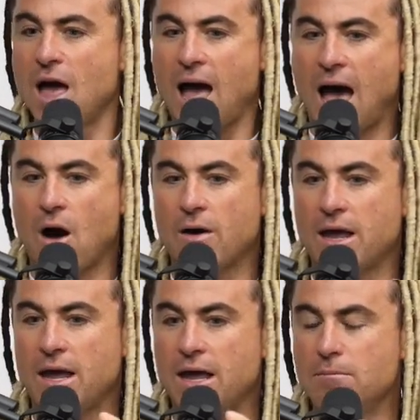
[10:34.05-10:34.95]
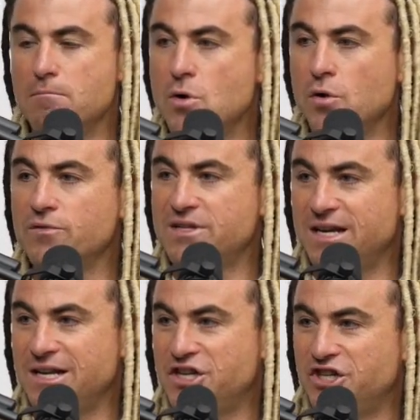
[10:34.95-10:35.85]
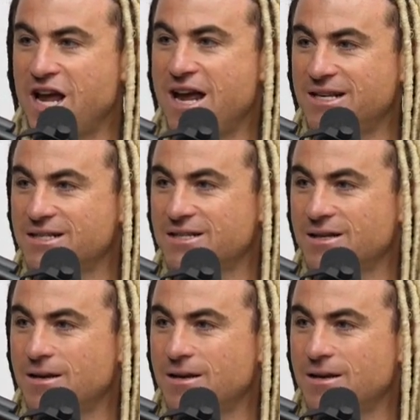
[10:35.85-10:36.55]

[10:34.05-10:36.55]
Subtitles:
how it moves and it shakes.